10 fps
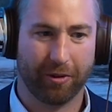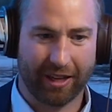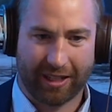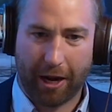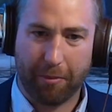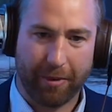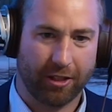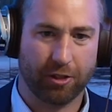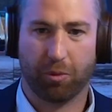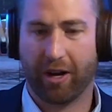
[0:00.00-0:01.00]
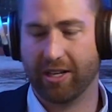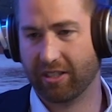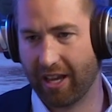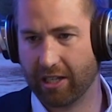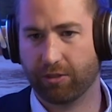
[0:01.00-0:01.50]
account balance wise,
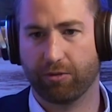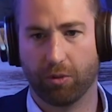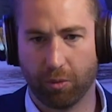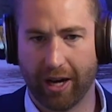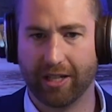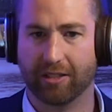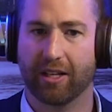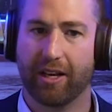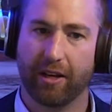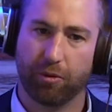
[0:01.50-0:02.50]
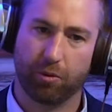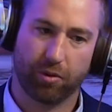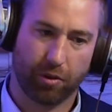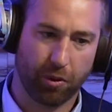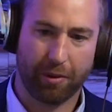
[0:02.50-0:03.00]
cash flow wise.
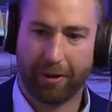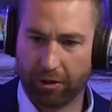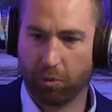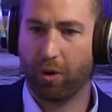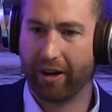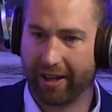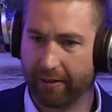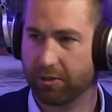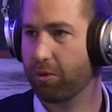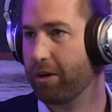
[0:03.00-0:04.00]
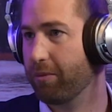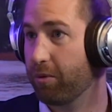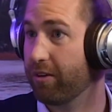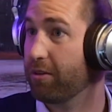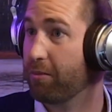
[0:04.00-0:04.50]
What about the what ifs? What
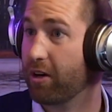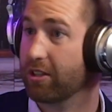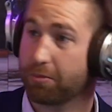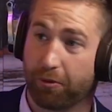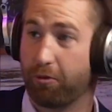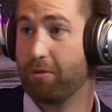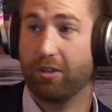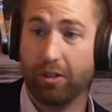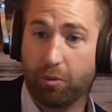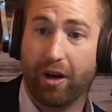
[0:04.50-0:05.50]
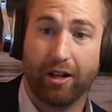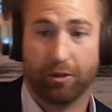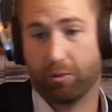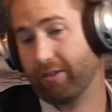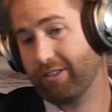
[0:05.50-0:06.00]
if the markets perform really well,
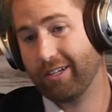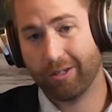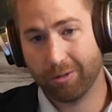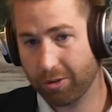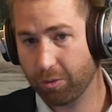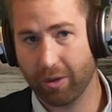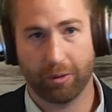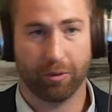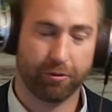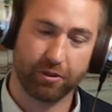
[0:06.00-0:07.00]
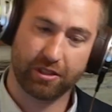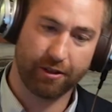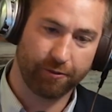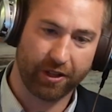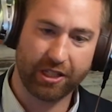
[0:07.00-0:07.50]
or what if they don't do well? What if we see
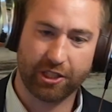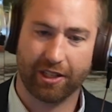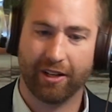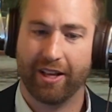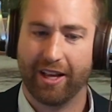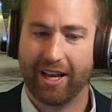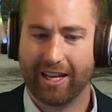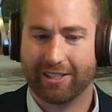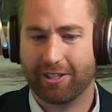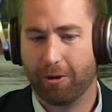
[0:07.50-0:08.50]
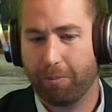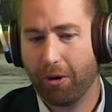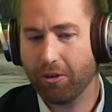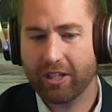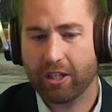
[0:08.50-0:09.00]
inflation? And so
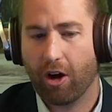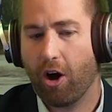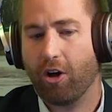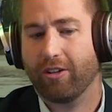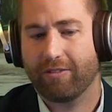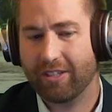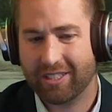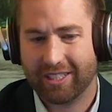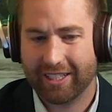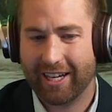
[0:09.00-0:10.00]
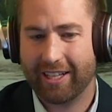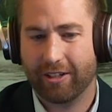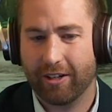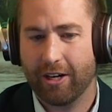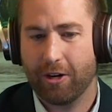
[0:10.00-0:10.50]
pulling all of this
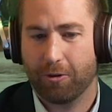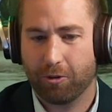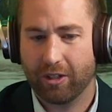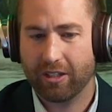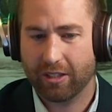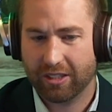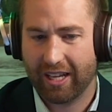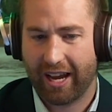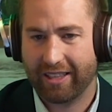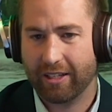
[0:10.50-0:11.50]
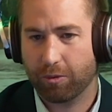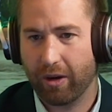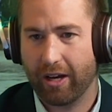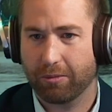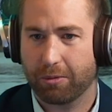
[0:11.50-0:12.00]
together really is, I think,
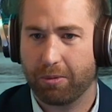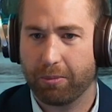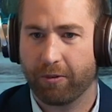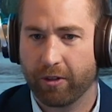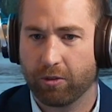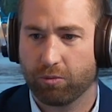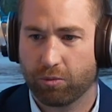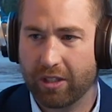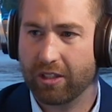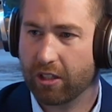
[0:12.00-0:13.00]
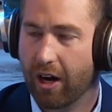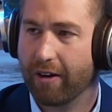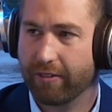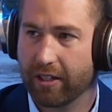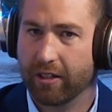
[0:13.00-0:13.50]
what helps people feel really
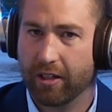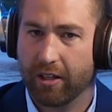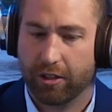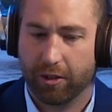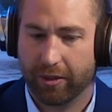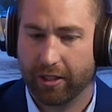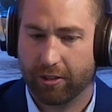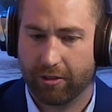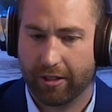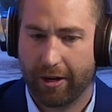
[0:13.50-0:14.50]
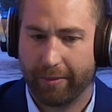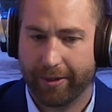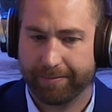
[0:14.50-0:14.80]
confident going into retirement.